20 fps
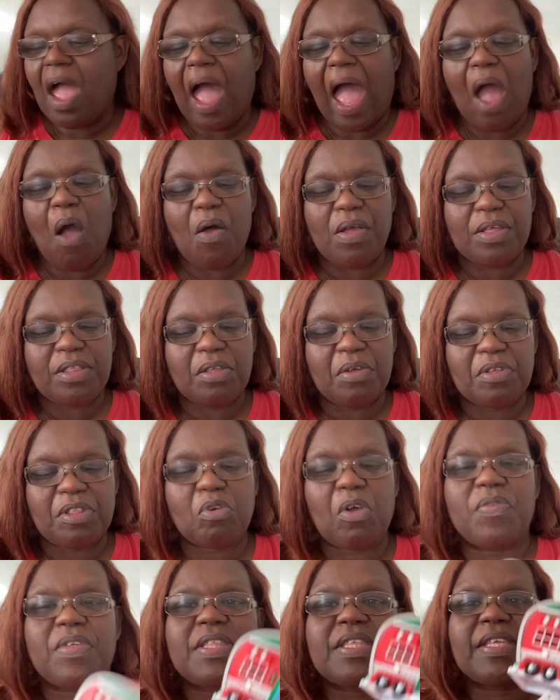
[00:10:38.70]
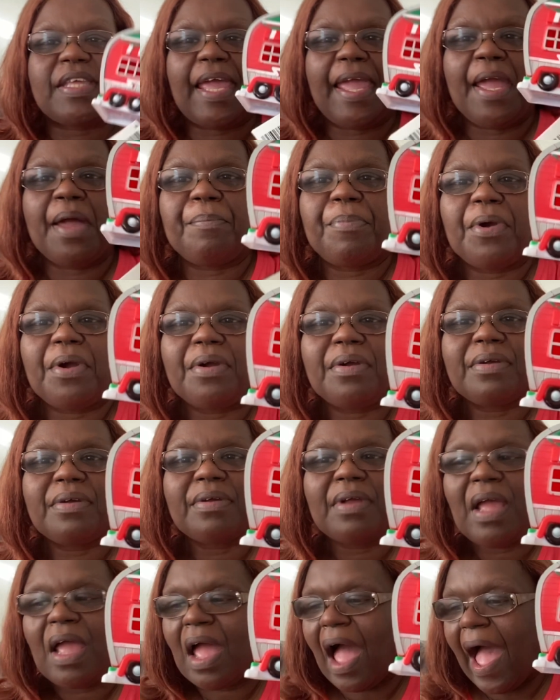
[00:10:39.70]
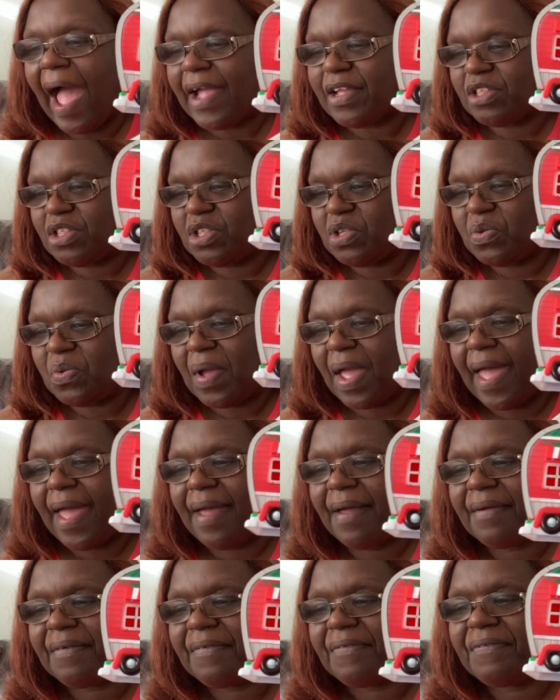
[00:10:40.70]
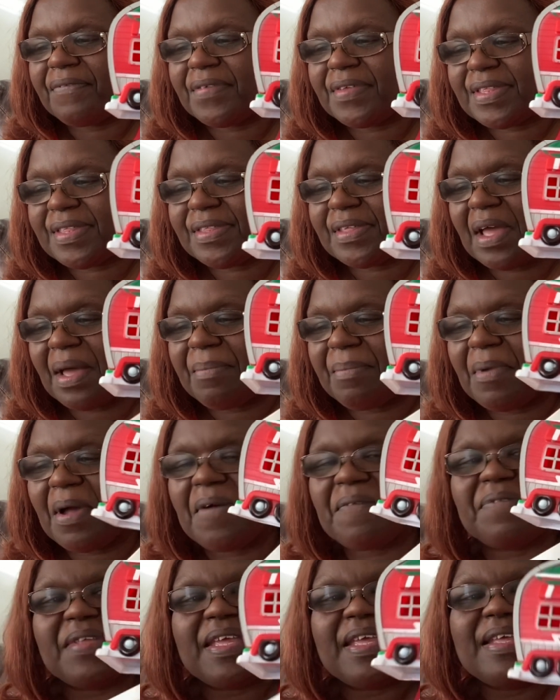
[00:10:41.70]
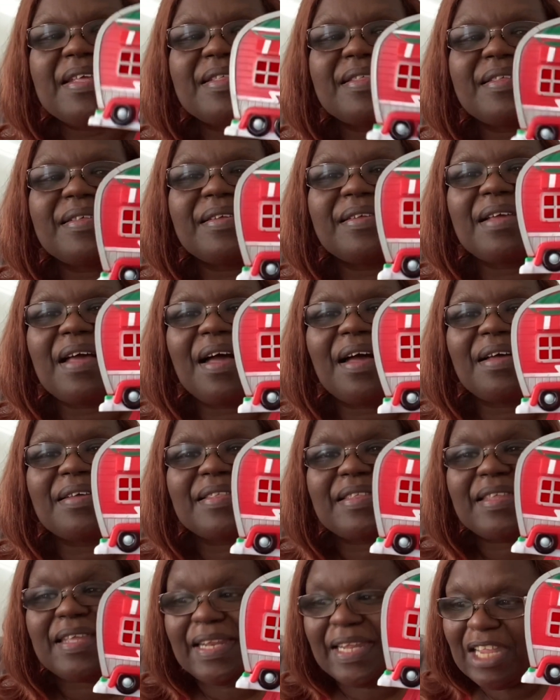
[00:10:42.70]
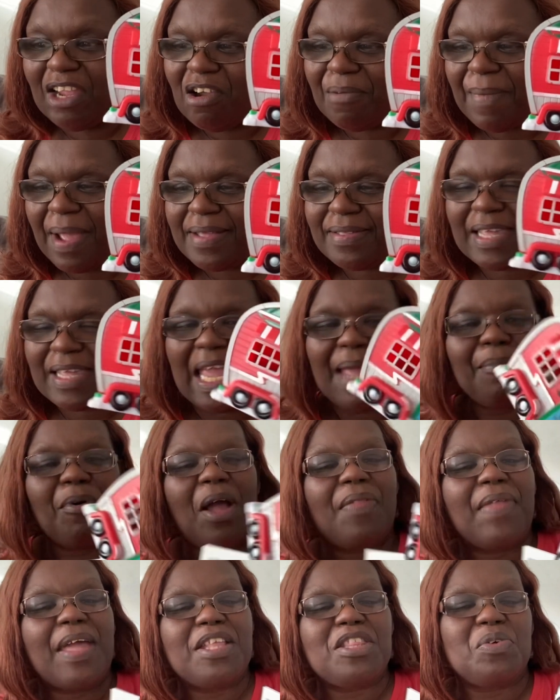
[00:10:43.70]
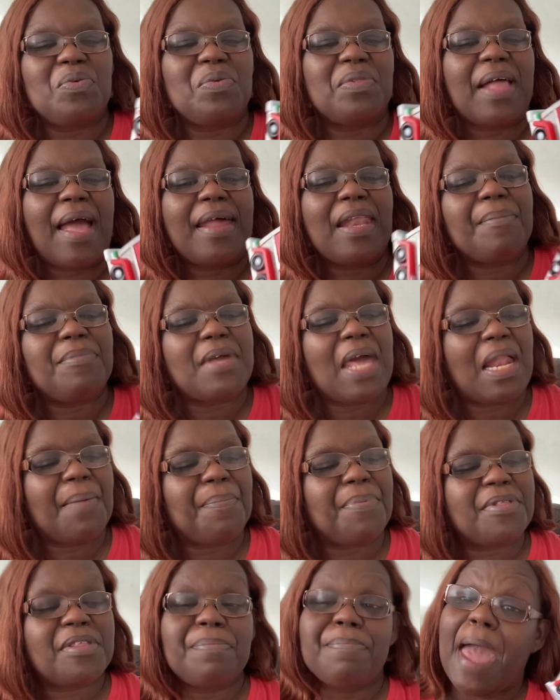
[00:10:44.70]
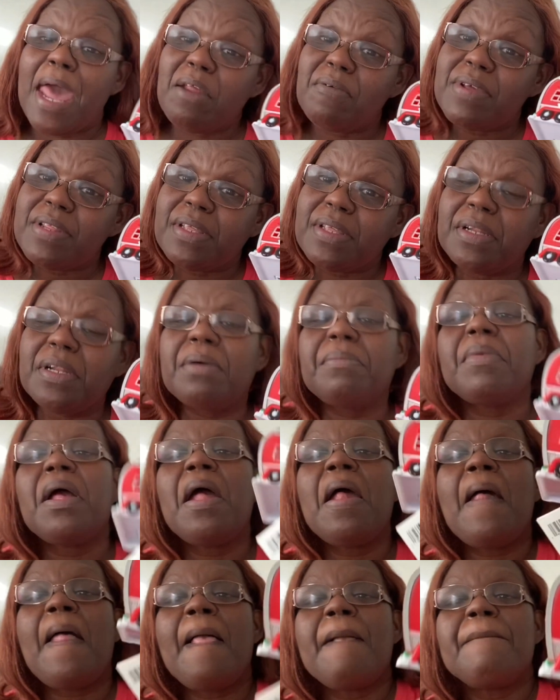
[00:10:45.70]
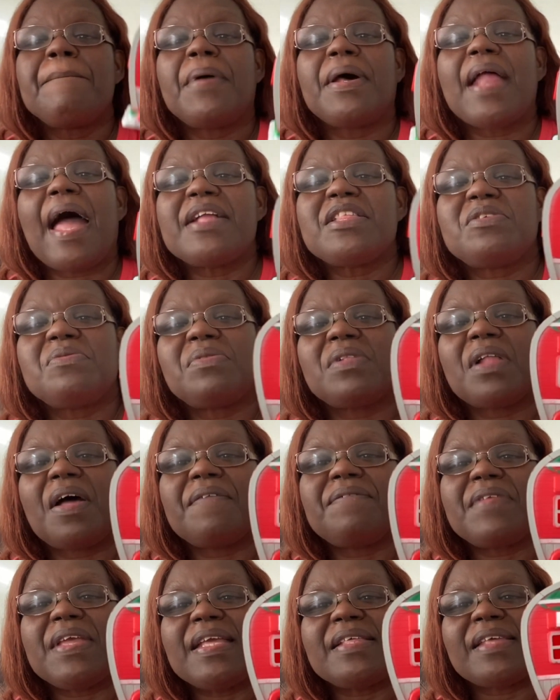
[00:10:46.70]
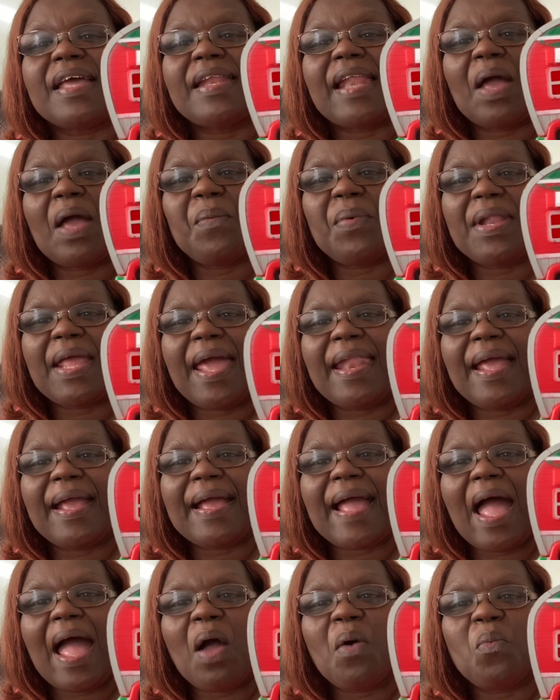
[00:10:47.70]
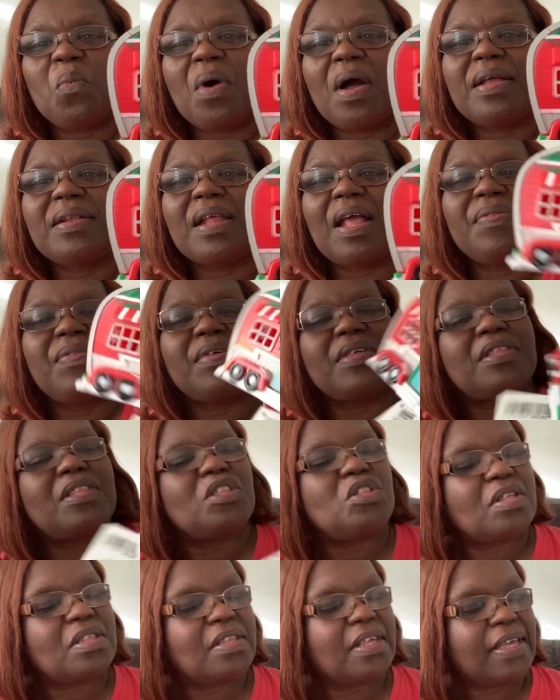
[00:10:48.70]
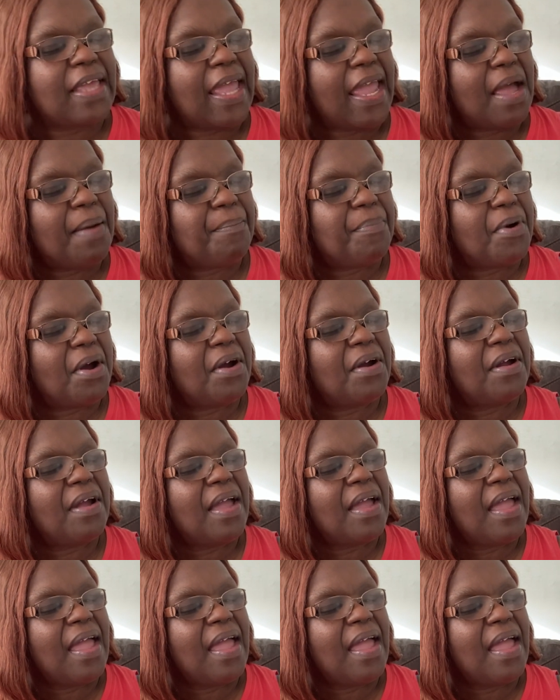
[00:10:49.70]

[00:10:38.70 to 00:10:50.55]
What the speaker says: I also saw this camper. I do have some of these sitting here on my table, and they do light up. You got to put some batteries in them, but I do love these, and I went ahead and got one, and this is just a camper,